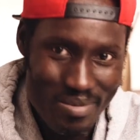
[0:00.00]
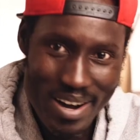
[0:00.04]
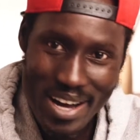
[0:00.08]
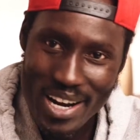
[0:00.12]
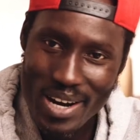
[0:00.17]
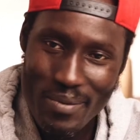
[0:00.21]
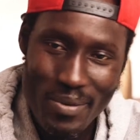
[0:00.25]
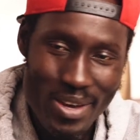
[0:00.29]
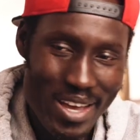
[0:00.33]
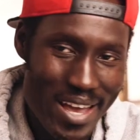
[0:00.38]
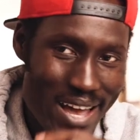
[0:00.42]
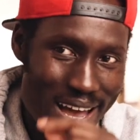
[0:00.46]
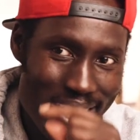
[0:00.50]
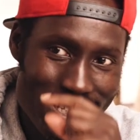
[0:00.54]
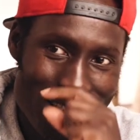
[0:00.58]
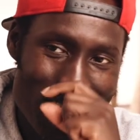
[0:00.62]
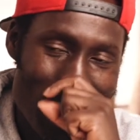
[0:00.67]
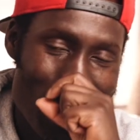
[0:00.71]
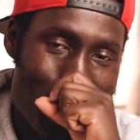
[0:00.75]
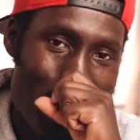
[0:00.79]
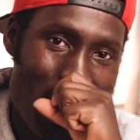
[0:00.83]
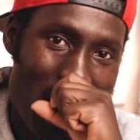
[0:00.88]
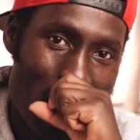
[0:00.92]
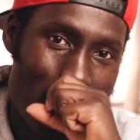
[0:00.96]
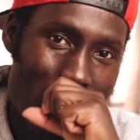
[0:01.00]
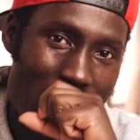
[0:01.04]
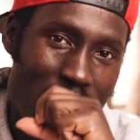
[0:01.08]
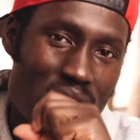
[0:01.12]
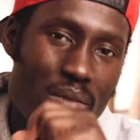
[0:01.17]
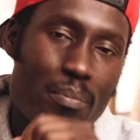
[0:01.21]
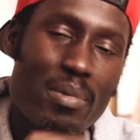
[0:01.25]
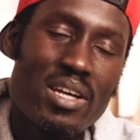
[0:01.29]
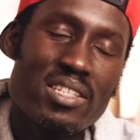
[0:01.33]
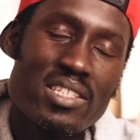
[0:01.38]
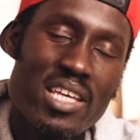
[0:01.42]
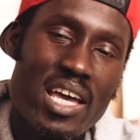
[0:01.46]
But I don't know what you guys think about it, man. I
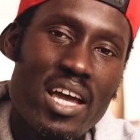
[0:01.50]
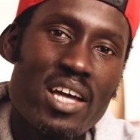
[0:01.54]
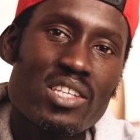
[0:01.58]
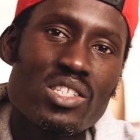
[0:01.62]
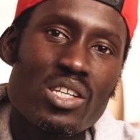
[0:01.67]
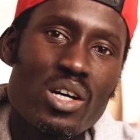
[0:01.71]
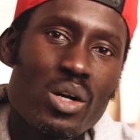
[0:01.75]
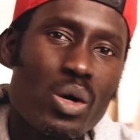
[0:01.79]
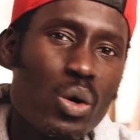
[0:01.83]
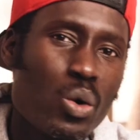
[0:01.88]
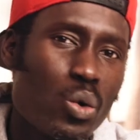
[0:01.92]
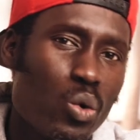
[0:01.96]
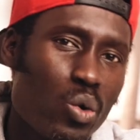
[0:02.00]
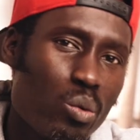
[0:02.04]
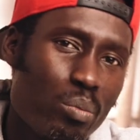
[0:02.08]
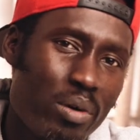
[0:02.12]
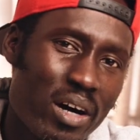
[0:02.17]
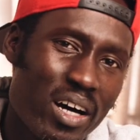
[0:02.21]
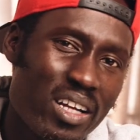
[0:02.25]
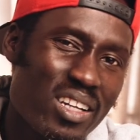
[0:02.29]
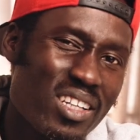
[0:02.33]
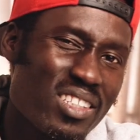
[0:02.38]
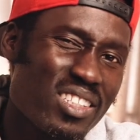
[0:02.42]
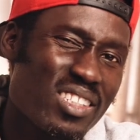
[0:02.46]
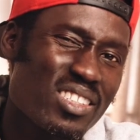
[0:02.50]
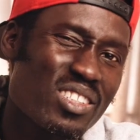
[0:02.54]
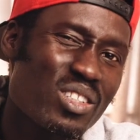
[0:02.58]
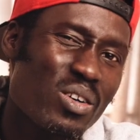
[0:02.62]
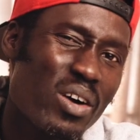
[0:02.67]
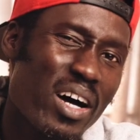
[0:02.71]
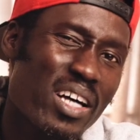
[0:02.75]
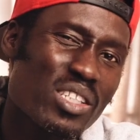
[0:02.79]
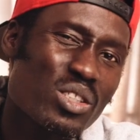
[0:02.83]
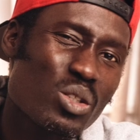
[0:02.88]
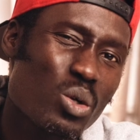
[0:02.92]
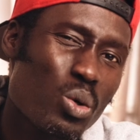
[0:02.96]
think Bentaygas are cool, but they're just
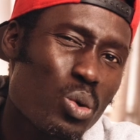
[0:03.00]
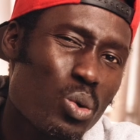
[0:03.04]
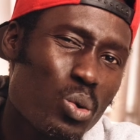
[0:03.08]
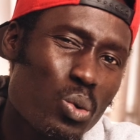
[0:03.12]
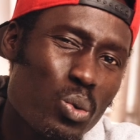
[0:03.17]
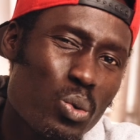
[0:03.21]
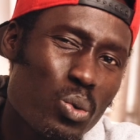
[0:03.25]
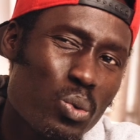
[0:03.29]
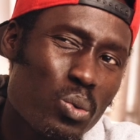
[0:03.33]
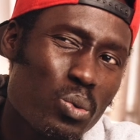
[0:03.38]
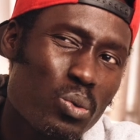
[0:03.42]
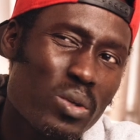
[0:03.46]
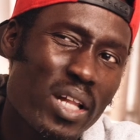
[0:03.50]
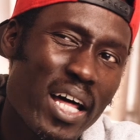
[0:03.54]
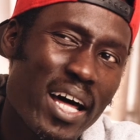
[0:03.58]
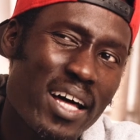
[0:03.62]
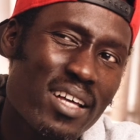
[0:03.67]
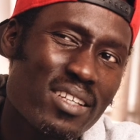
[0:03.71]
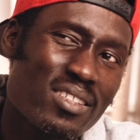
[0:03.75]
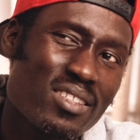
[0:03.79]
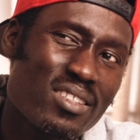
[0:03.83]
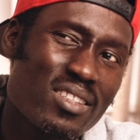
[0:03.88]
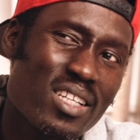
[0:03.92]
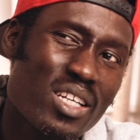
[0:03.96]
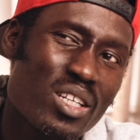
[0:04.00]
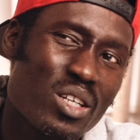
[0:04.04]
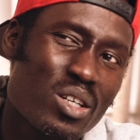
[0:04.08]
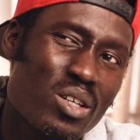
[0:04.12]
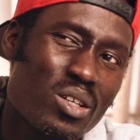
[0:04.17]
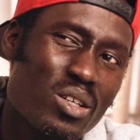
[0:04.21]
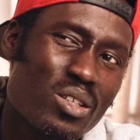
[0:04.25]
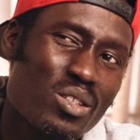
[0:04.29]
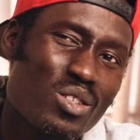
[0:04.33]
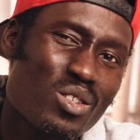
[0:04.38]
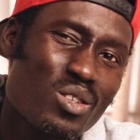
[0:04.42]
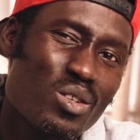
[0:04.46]
not as cool as they
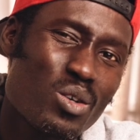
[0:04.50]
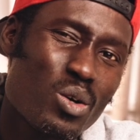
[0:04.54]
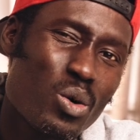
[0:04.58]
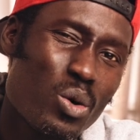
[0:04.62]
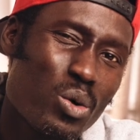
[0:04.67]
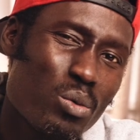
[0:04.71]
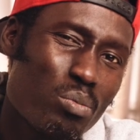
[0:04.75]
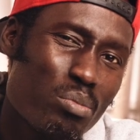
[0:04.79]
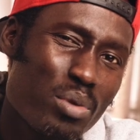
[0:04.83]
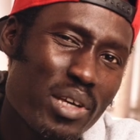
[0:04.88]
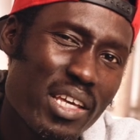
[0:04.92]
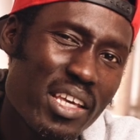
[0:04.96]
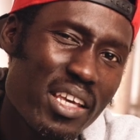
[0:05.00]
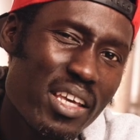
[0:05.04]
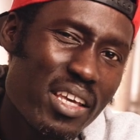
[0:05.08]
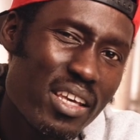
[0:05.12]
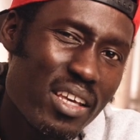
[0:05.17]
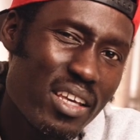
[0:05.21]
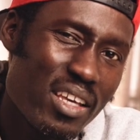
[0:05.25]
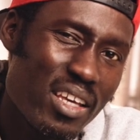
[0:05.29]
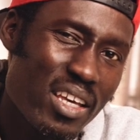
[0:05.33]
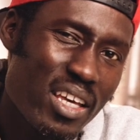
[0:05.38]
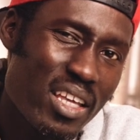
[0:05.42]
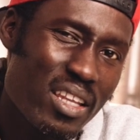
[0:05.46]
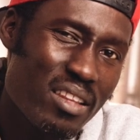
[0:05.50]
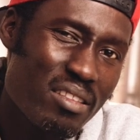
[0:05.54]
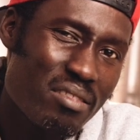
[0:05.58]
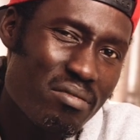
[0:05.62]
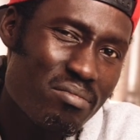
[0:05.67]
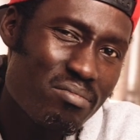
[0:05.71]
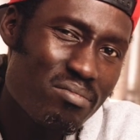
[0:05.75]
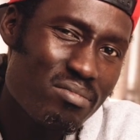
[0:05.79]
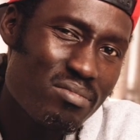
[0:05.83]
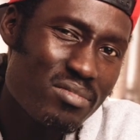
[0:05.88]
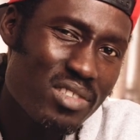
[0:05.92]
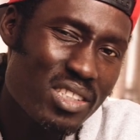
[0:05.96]
could be
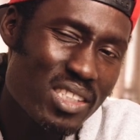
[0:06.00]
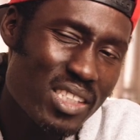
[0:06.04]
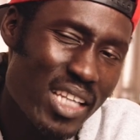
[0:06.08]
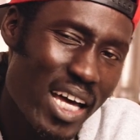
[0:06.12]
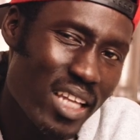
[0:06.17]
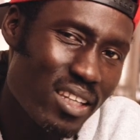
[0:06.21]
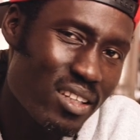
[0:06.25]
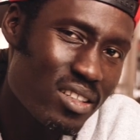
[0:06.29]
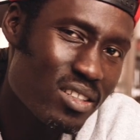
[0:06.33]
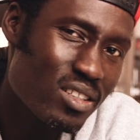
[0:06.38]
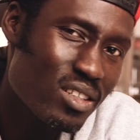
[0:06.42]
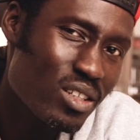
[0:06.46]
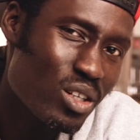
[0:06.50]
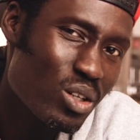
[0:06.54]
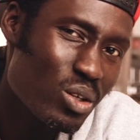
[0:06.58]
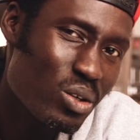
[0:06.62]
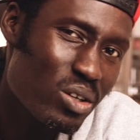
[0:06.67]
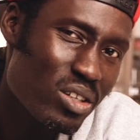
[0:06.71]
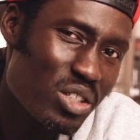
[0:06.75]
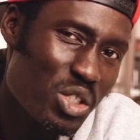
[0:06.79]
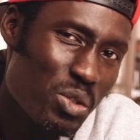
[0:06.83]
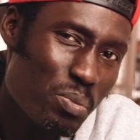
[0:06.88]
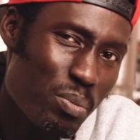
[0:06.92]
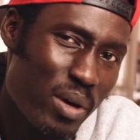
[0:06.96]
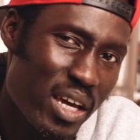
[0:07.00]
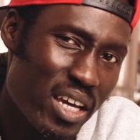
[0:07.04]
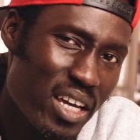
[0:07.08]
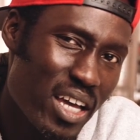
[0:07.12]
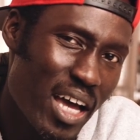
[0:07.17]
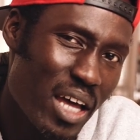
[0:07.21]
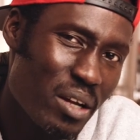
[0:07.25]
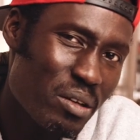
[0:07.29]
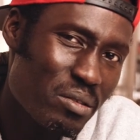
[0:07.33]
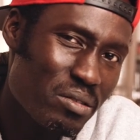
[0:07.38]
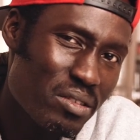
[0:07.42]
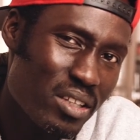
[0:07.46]
in standard look spec
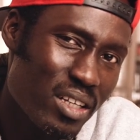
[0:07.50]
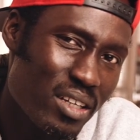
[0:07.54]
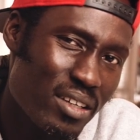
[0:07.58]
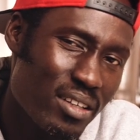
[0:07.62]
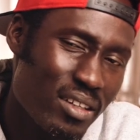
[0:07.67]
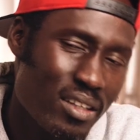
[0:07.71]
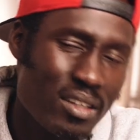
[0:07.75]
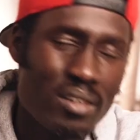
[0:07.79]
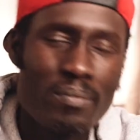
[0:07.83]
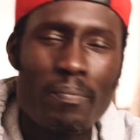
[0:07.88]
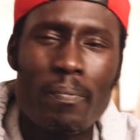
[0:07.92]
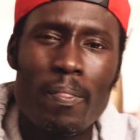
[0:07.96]
kind of thing.